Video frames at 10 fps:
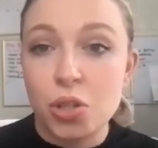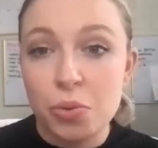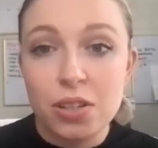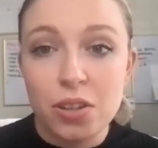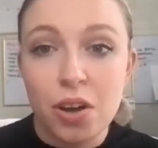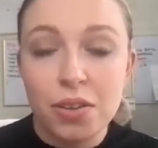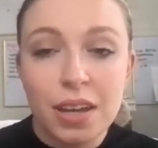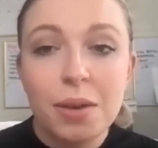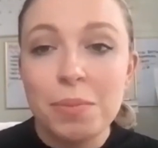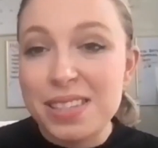to an adult,
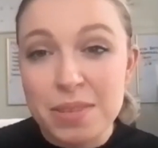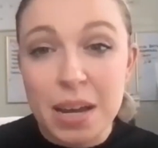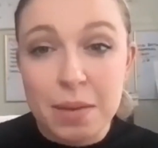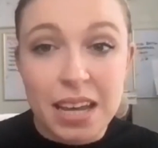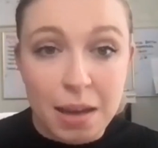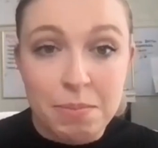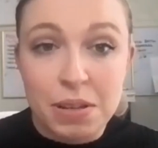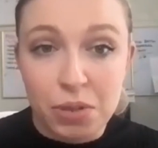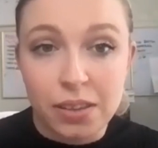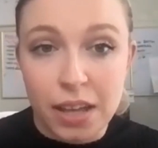but sometimes that can
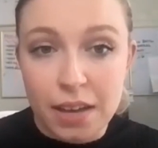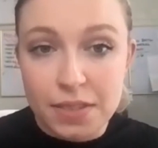be really life